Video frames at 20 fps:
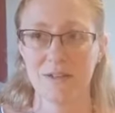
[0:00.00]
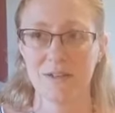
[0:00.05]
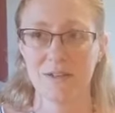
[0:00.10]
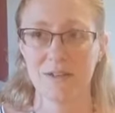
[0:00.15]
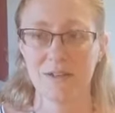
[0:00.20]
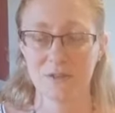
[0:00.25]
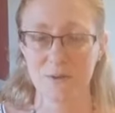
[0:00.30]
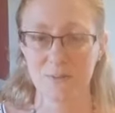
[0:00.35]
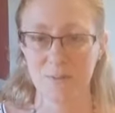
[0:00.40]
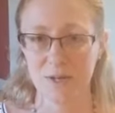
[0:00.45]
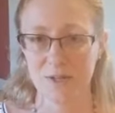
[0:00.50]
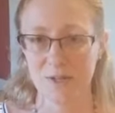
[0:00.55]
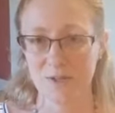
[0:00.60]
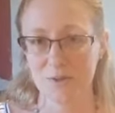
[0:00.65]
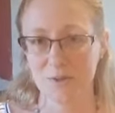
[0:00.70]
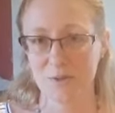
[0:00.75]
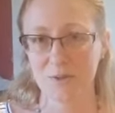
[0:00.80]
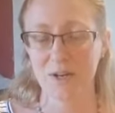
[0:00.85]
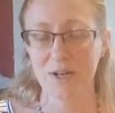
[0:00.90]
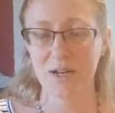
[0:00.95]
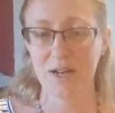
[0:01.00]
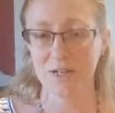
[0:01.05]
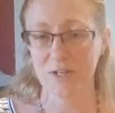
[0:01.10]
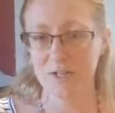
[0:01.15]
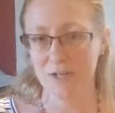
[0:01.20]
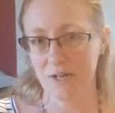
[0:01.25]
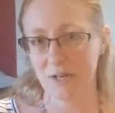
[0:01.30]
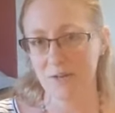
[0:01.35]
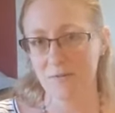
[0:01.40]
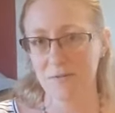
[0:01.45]
my story, I
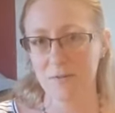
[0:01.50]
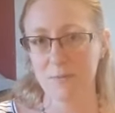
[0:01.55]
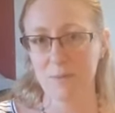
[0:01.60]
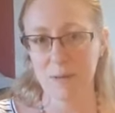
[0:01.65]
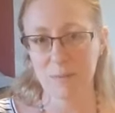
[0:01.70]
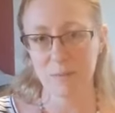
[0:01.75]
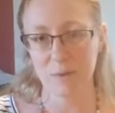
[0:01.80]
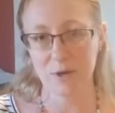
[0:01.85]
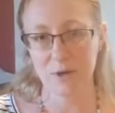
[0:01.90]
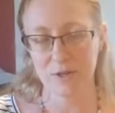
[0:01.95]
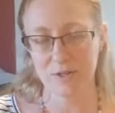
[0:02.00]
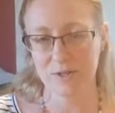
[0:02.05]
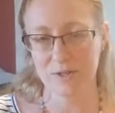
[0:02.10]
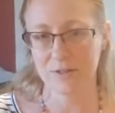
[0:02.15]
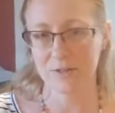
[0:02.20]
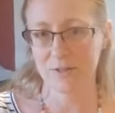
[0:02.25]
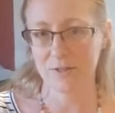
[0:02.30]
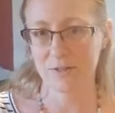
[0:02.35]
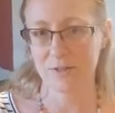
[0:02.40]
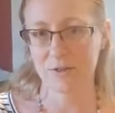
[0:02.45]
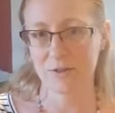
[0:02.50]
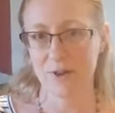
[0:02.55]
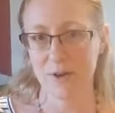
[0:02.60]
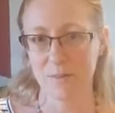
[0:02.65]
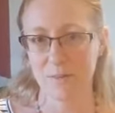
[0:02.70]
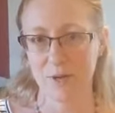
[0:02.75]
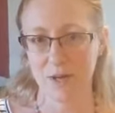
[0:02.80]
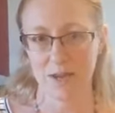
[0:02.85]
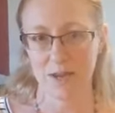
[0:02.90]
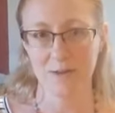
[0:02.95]
shared it from my personal Instagram
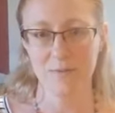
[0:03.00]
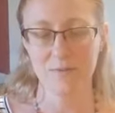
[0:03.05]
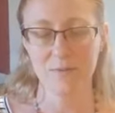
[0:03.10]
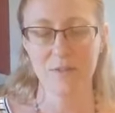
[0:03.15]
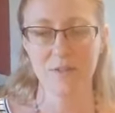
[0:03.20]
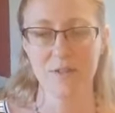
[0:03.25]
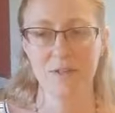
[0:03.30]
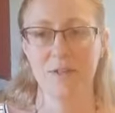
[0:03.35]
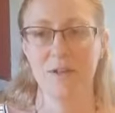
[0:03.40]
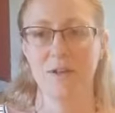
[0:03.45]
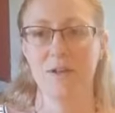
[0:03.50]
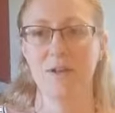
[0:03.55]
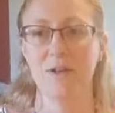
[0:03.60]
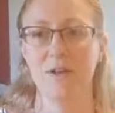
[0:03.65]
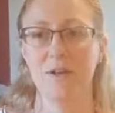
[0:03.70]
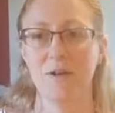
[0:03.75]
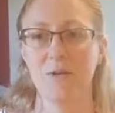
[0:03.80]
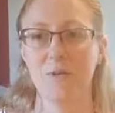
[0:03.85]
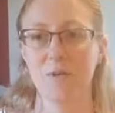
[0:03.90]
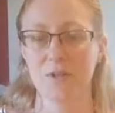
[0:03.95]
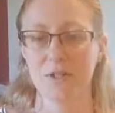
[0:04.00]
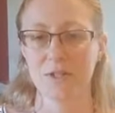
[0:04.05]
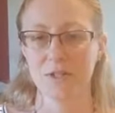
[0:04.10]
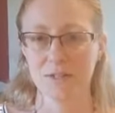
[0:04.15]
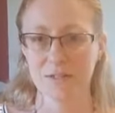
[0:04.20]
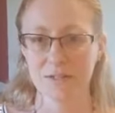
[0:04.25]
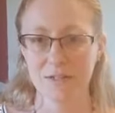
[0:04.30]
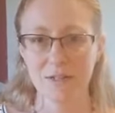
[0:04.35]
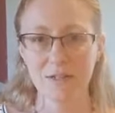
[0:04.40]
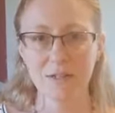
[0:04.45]
account, which is
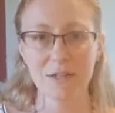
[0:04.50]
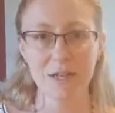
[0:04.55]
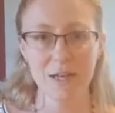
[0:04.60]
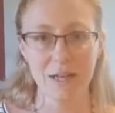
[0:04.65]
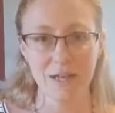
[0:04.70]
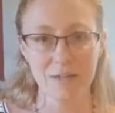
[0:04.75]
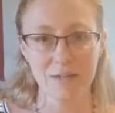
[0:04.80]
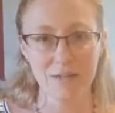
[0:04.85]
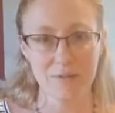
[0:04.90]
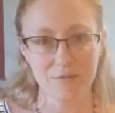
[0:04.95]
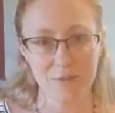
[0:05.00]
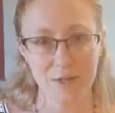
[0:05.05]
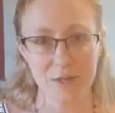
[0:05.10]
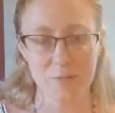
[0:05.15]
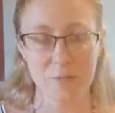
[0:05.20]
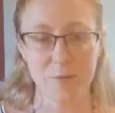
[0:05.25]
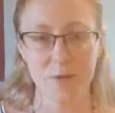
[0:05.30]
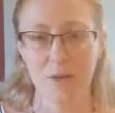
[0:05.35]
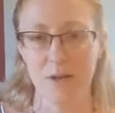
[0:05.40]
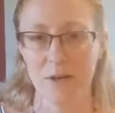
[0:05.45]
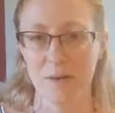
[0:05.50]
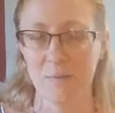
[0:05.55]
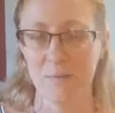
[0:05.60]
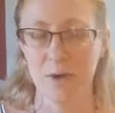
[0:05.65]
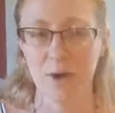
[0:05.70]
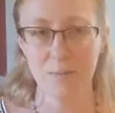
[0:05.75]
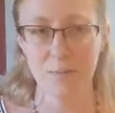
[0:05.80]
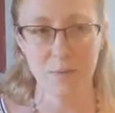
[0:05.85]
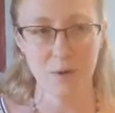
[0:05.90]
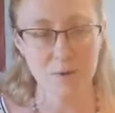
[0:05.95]
still connected to Facebook. I'm
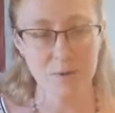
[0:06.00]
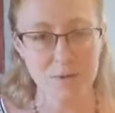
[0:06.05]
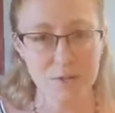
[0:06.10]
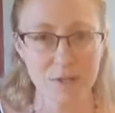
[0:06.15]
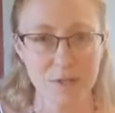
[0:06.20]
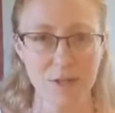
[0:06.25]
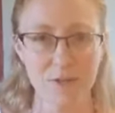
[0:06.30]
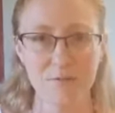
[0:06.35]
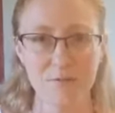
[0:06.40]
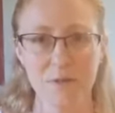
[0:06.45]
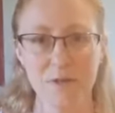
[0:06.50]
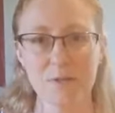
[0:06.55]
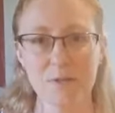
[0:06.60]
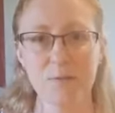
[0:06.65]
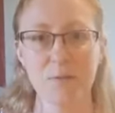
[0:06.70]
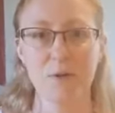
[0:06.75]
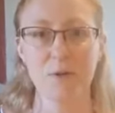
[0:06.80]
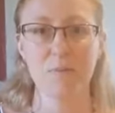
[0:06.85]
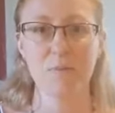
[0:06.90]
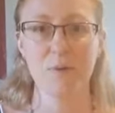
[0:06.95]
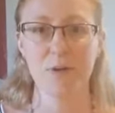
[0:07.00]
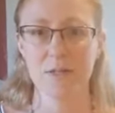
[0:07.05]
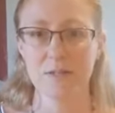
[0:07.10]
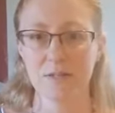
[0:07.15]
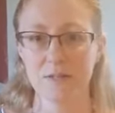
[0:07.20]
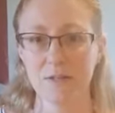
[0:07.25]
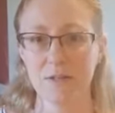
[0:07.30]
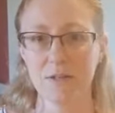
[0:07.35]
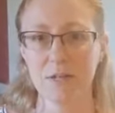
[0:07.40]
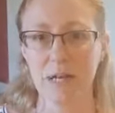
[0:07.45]
not posting on Facebook, but it's
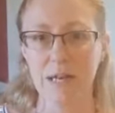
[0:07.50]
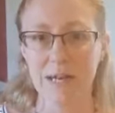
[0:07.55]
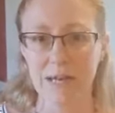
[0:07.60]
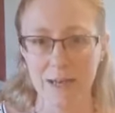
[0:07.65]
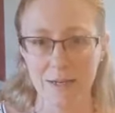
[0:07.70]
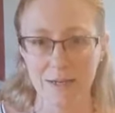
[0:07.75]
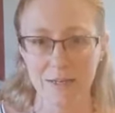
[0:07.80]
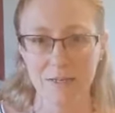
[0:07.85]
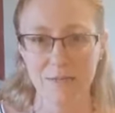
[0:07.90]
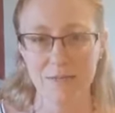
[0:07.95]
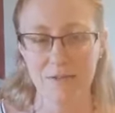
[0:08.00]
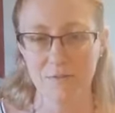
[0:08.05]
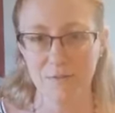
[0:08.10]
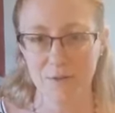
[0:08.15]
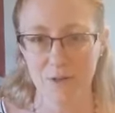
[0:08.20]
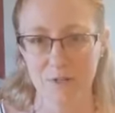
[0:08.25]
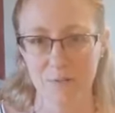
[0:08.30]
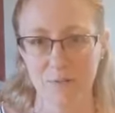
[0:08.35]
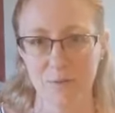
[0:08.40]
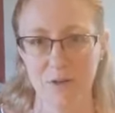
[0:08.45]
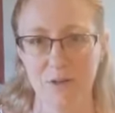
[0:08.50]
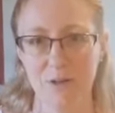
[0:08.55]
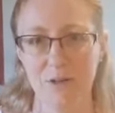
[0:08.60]
still connected to Facebook.